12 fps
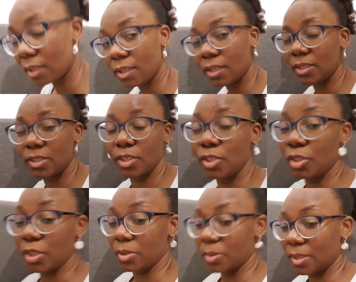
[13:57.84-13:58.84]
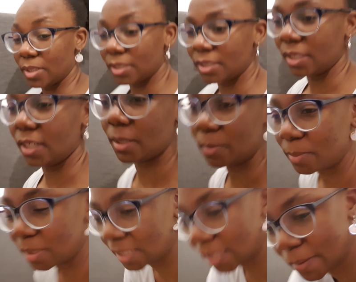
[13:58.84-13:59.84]
is a joke.
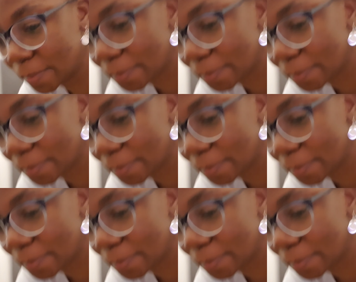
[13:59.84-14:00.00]
But yeah.